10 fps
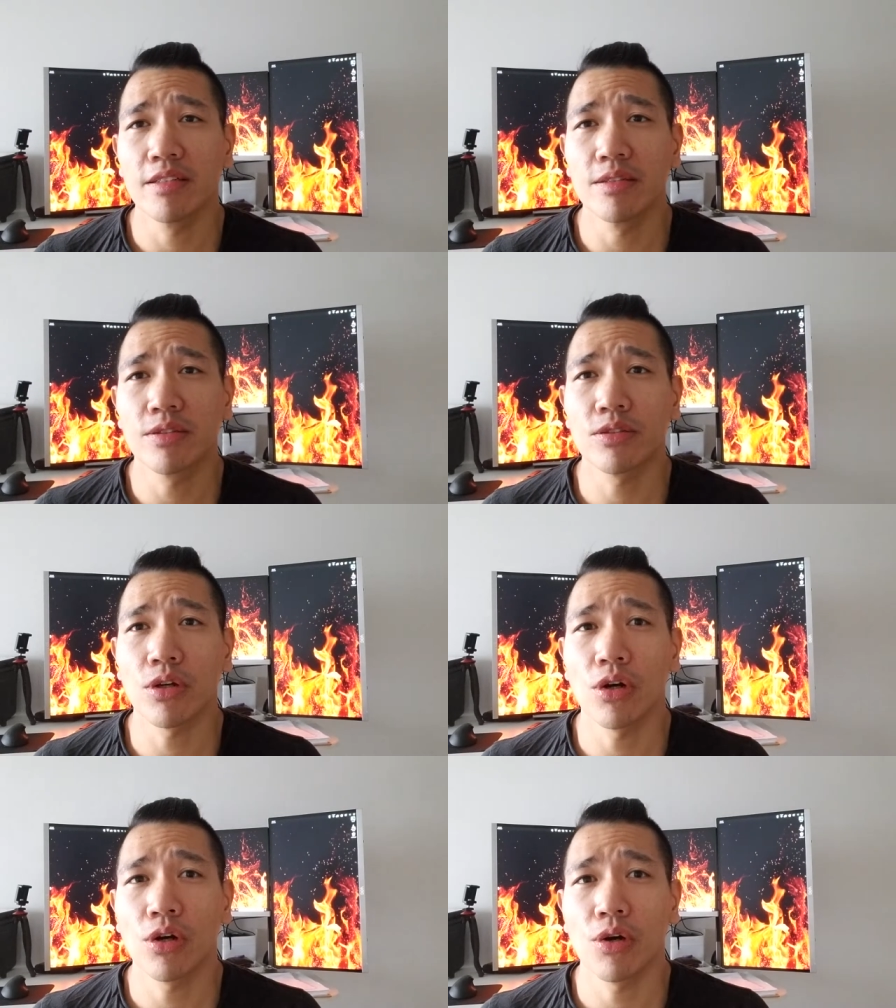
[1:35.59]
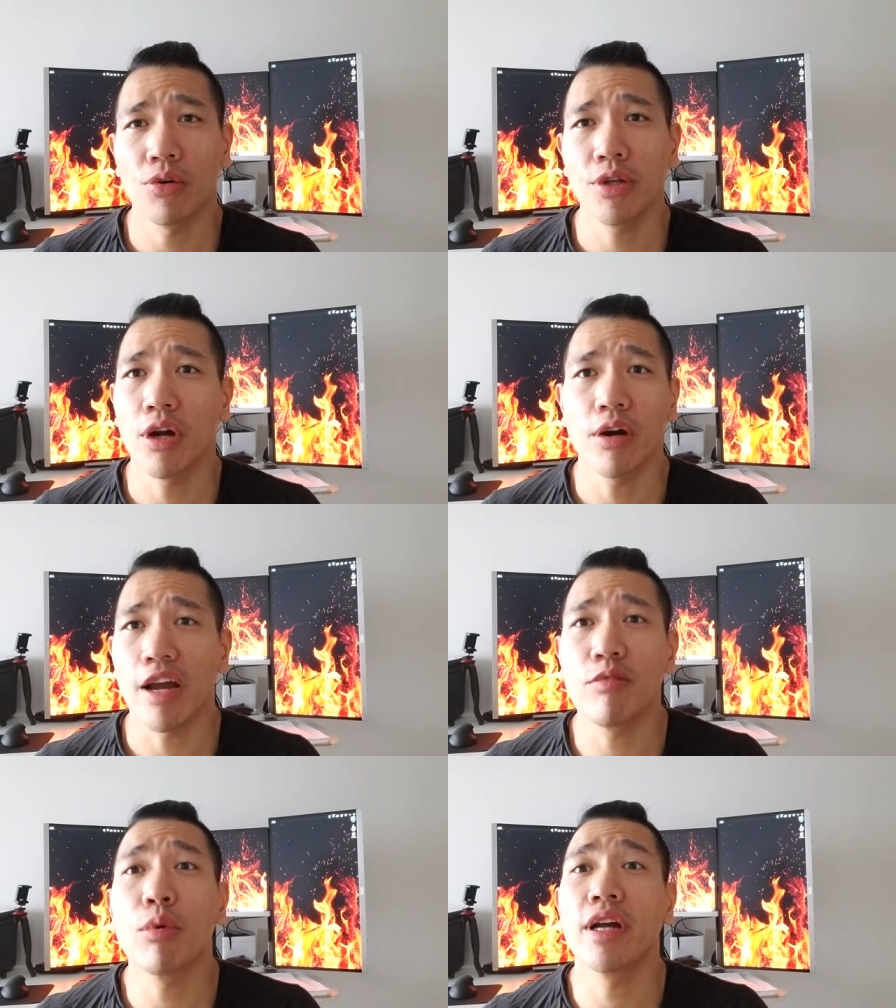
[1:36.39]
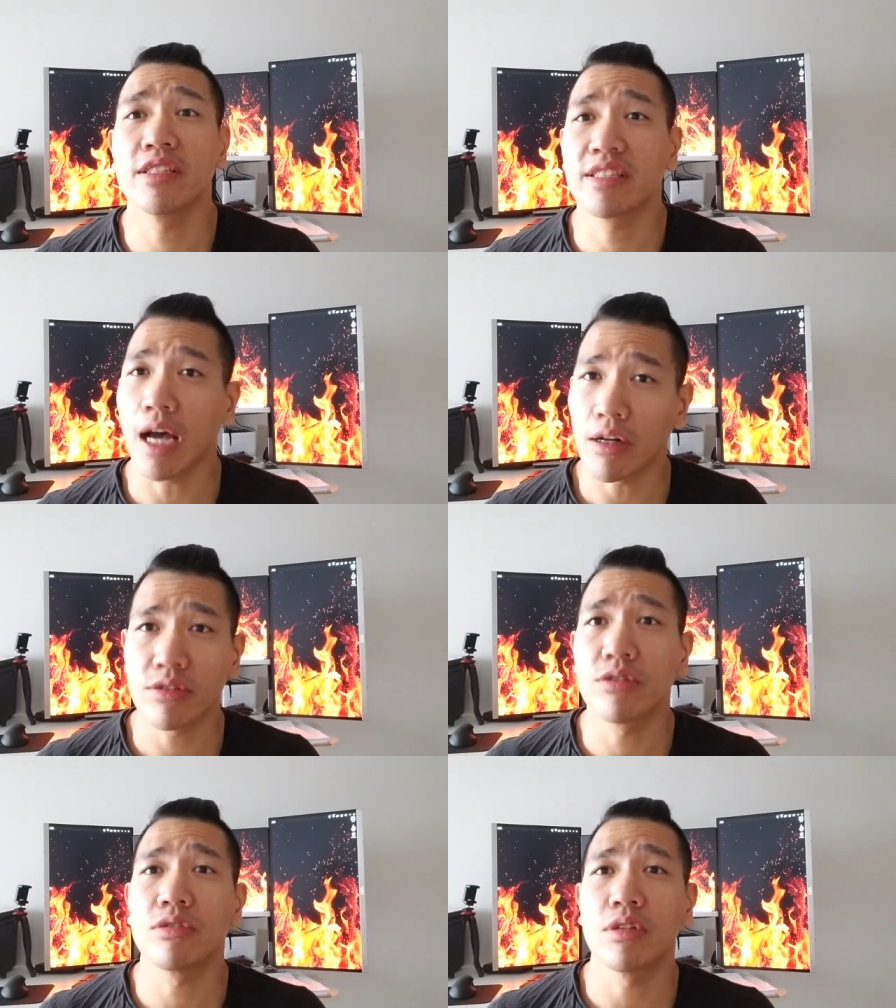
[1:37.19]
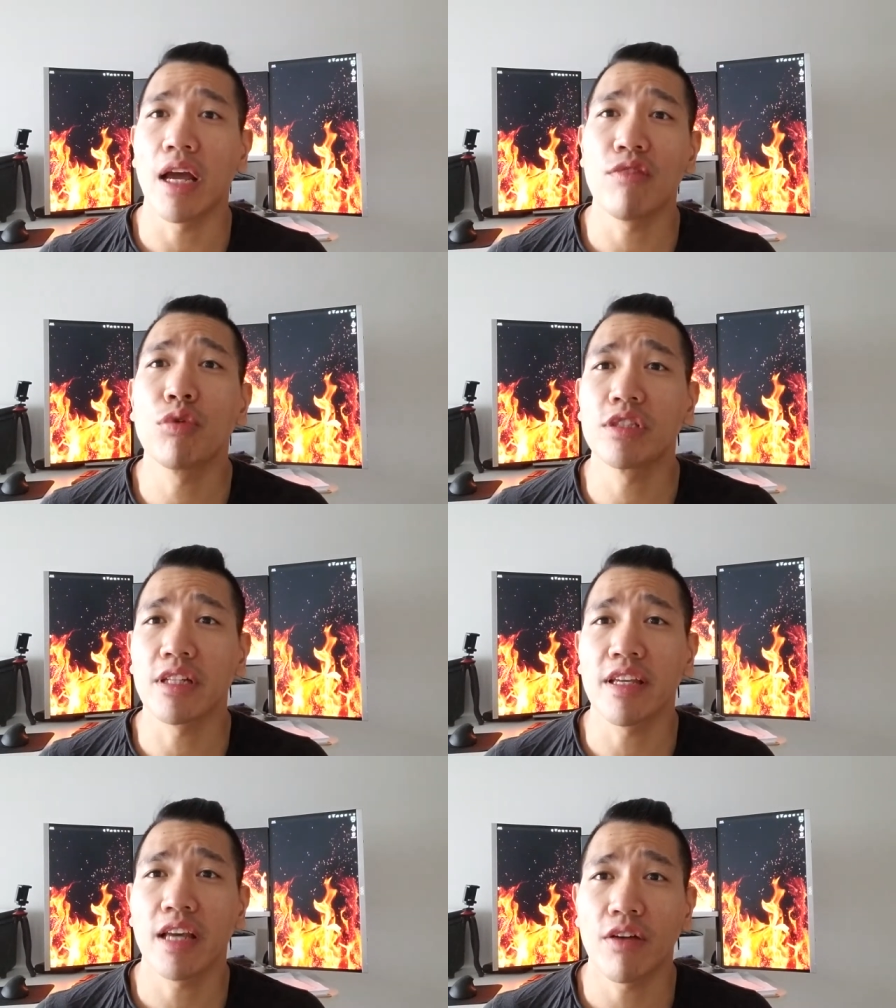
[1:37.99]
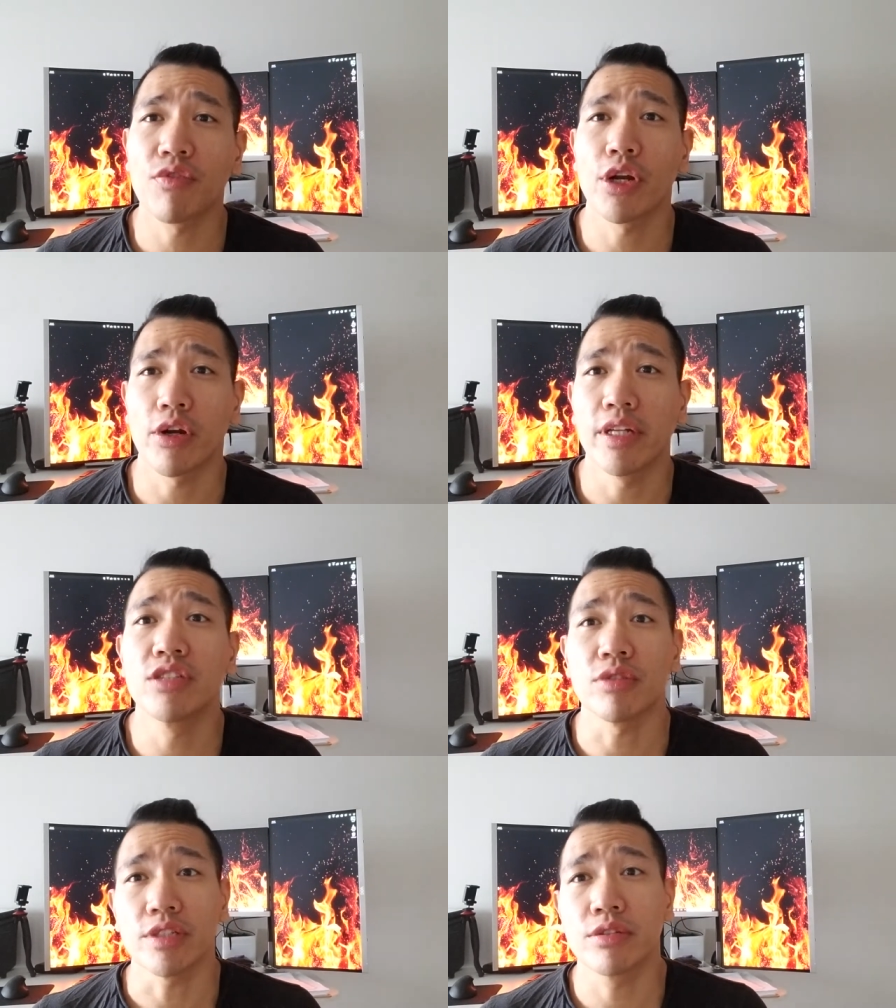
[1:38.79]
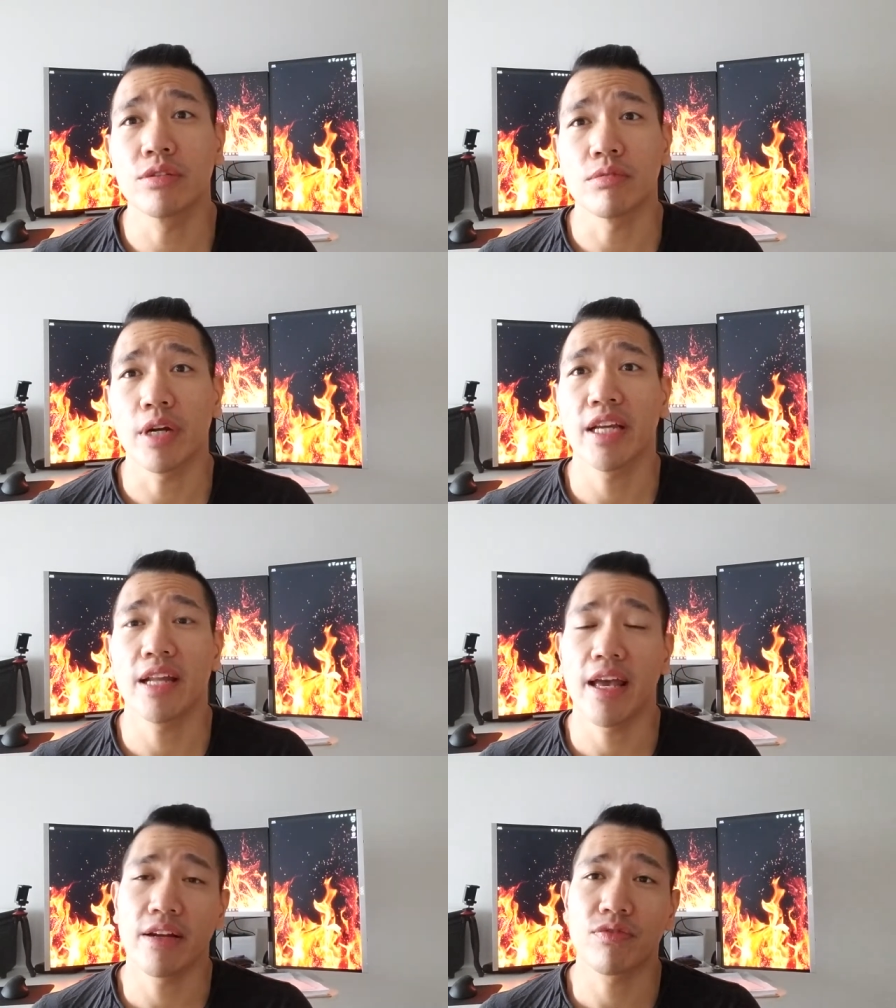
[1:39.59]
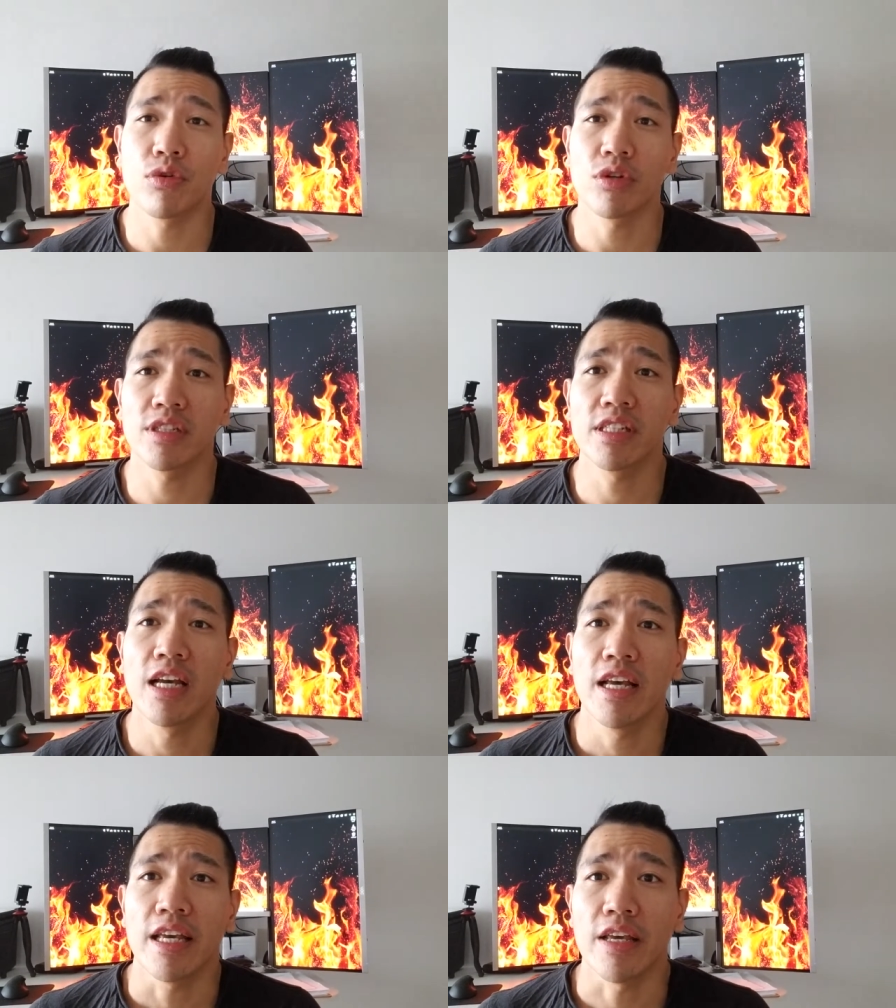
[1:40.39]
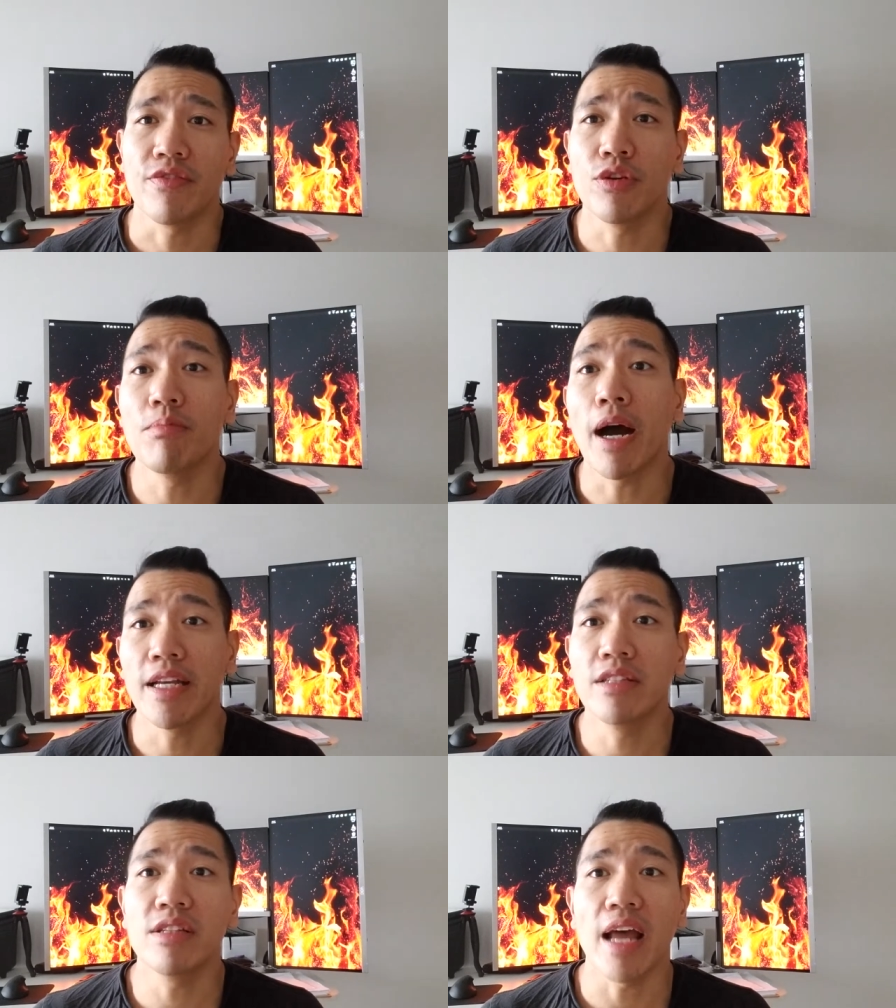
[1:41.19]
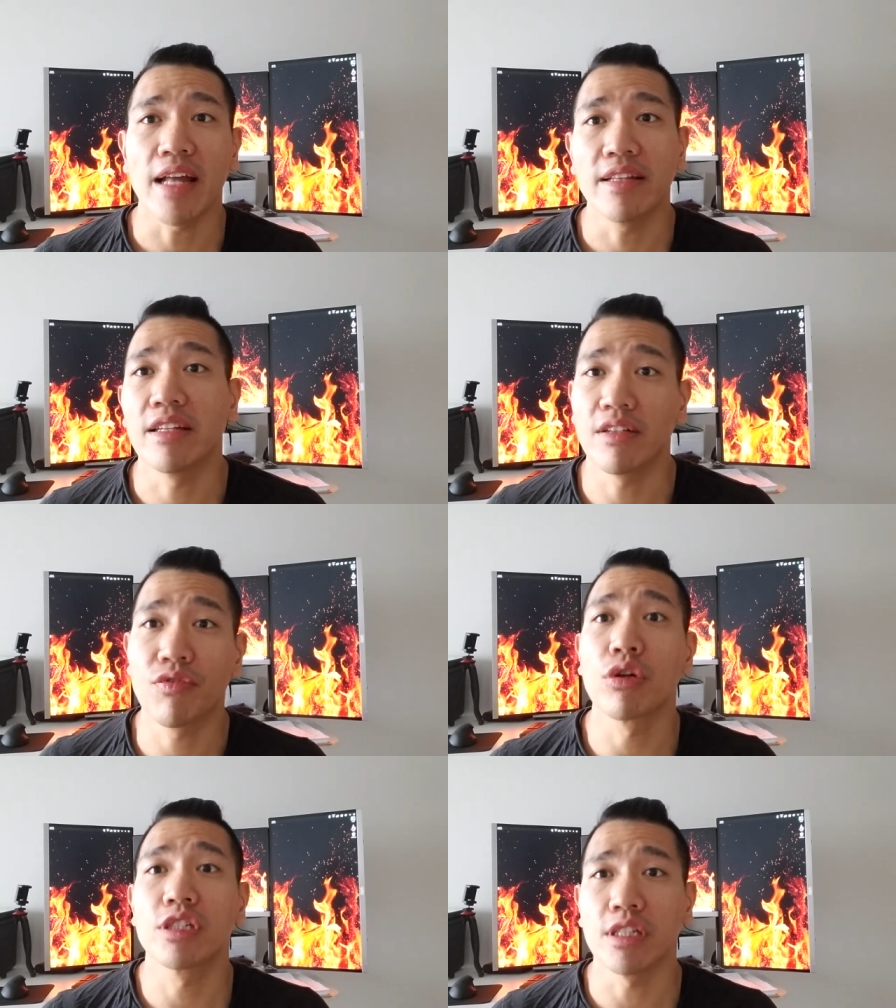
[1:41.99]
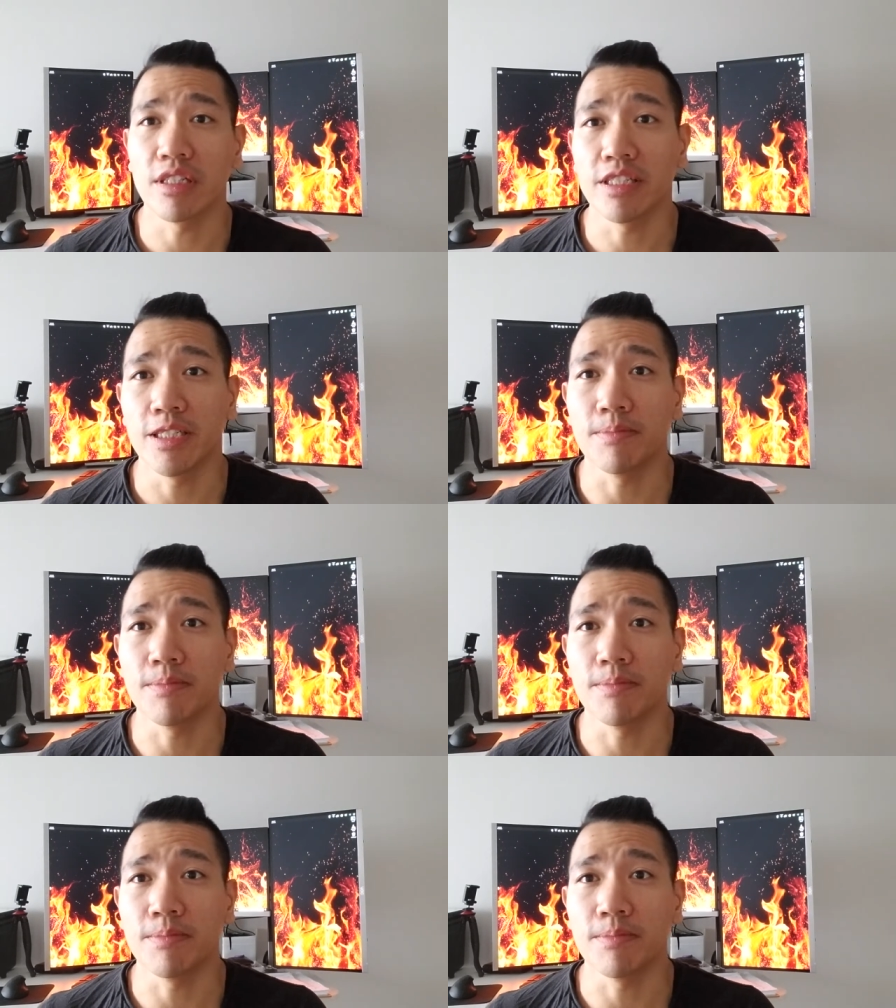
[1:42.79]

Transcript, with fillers: so you know everyone's out, everyone's looking out for their interests, right? And of course, if you buy into that, then unfortunately,